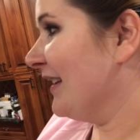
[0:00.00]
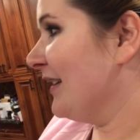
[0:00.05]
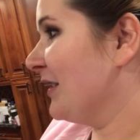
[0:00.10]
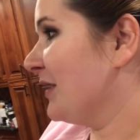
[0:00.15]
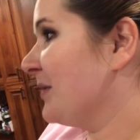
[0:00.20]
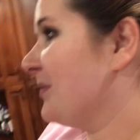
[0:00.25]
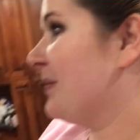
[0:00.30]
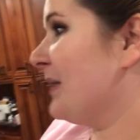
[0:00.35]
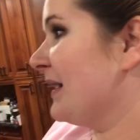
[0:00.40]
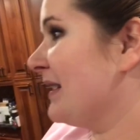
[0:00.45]

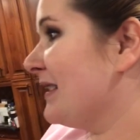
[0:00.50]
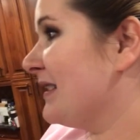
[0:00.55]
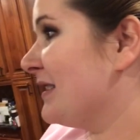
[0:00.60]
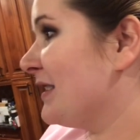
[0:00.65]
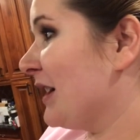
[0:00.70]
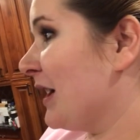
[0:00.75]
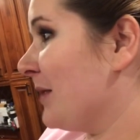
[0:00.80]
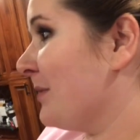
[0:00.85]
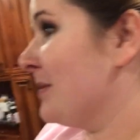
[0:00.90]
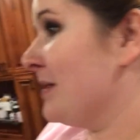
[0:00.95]
Look, better
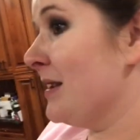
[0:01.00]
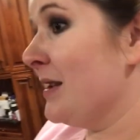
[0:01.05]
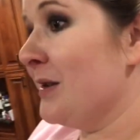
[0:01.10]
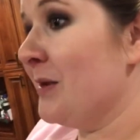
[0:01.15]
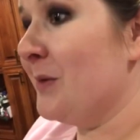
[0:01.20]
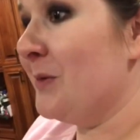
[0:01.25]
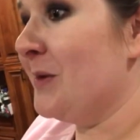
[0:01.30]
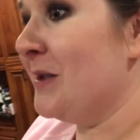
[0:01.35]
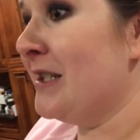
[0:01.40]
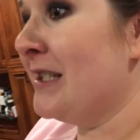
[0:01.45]
Dobby than
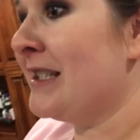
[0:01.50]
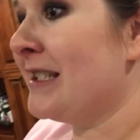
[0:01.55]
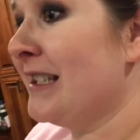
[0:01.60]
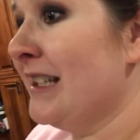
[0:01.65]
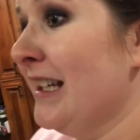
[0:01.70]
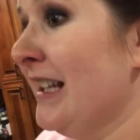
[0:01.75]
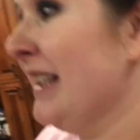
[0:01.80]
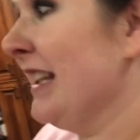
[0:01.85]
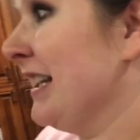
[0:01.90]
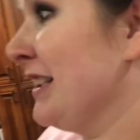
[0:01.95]
a
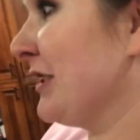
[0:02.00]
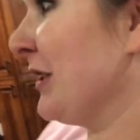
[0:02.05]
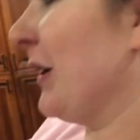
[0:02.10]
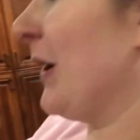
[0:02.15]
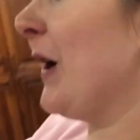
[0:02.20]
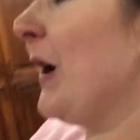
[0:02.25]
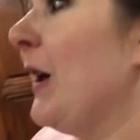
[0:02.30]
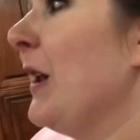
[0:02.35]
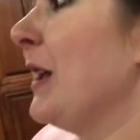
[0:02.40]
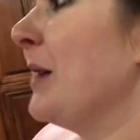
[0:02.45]
Weasley, and that's
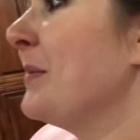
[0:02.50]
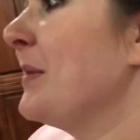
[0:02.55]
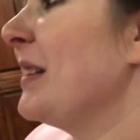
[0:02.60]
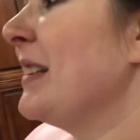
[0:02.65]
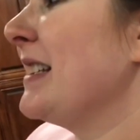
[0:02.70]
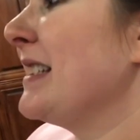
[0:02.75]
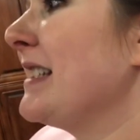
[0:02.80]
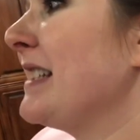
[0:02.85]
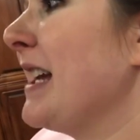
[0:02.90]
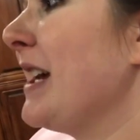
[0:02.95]
all I'm
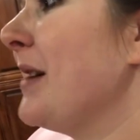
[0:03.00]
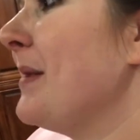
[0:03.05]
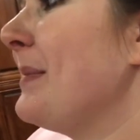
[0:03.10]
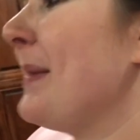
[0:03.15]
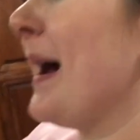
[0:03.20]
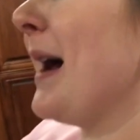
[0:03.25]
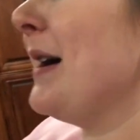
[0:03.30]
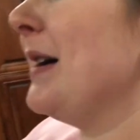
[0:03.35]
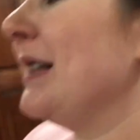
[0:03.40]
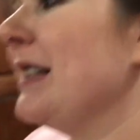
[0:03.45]
gonna say
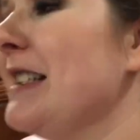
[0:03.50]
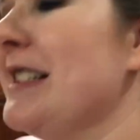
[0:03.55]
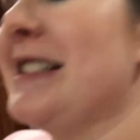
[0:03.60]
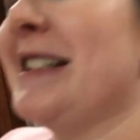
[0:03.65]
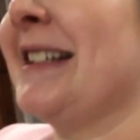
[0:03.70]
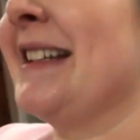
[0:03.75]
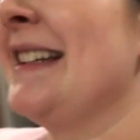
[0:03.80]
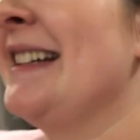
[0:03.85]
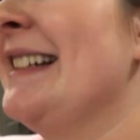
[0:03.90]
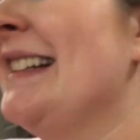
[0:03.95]
about it